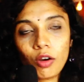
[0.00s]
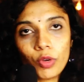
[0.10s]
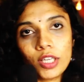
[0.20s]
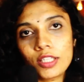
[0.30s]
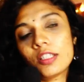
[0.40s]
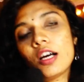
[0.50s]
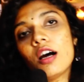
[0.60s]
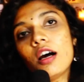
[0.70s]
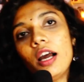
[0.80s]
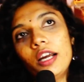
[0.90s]

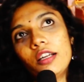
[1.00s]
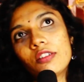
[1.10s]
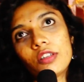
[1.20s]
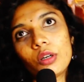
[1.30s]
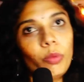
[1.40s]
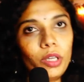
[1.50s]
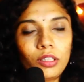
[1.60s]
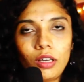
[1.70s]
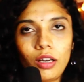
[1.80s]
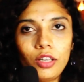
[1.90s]
Avesta and Rig
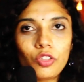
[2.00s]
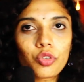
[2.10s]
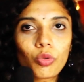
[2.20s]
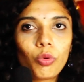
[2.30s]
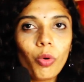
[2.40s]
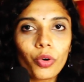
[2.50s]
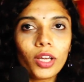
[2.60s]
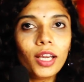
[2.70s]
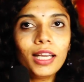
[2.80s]
Veda and so on.